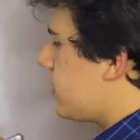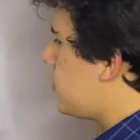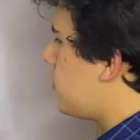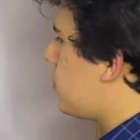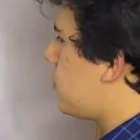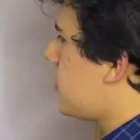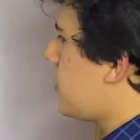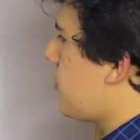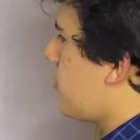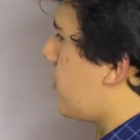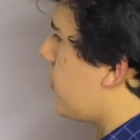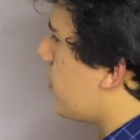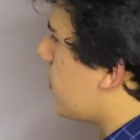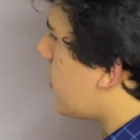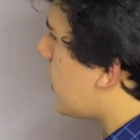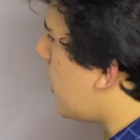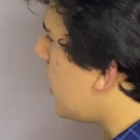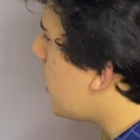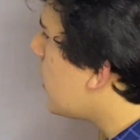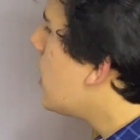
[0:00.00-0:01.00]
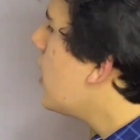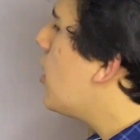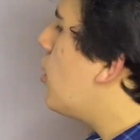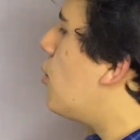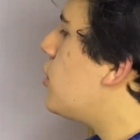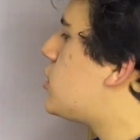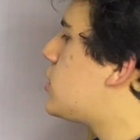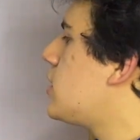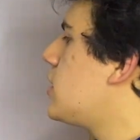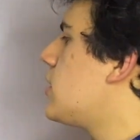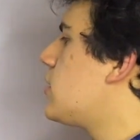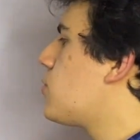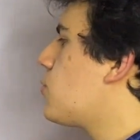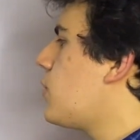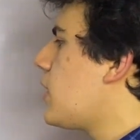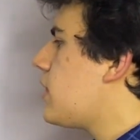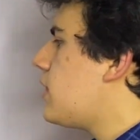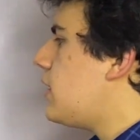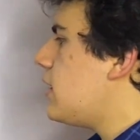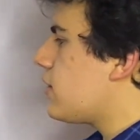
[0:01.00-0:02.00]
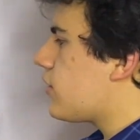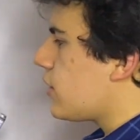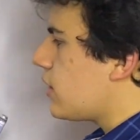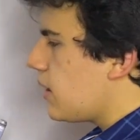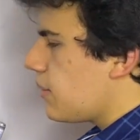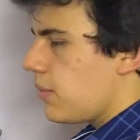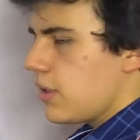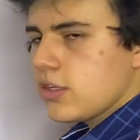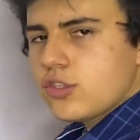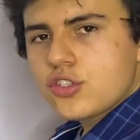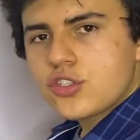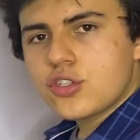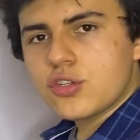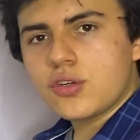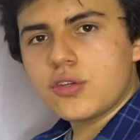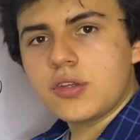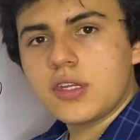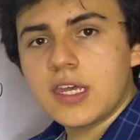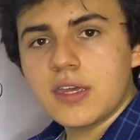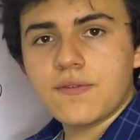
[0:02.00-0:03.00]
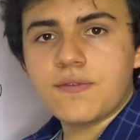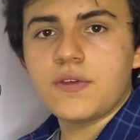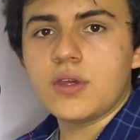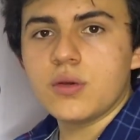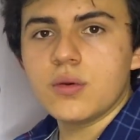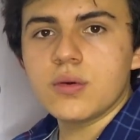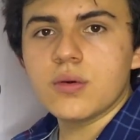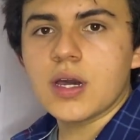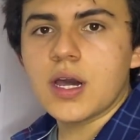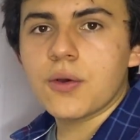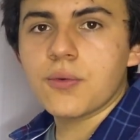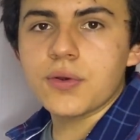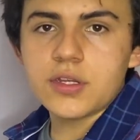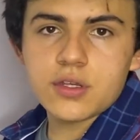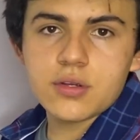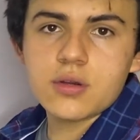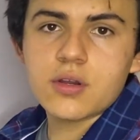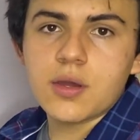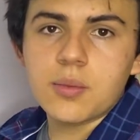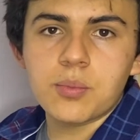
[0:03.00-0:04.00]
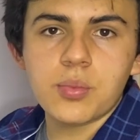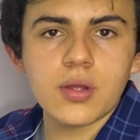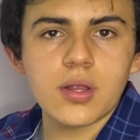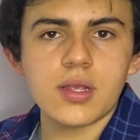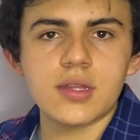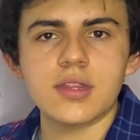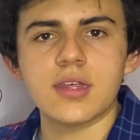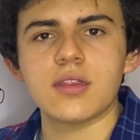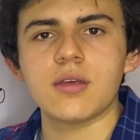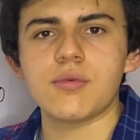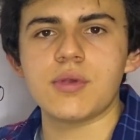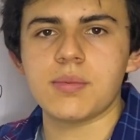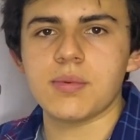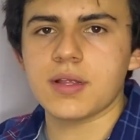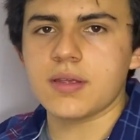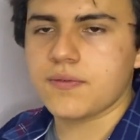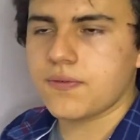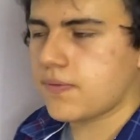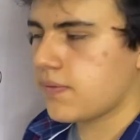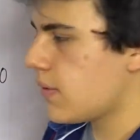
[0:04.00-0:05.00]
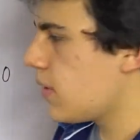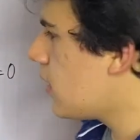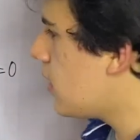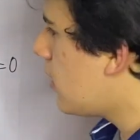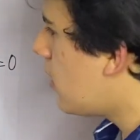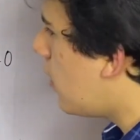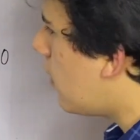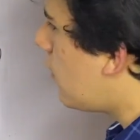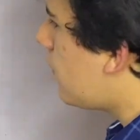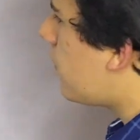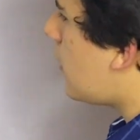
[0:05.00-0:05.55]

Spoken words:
to 0, okay? Which is what this limit should give you when you're computing the derivative of,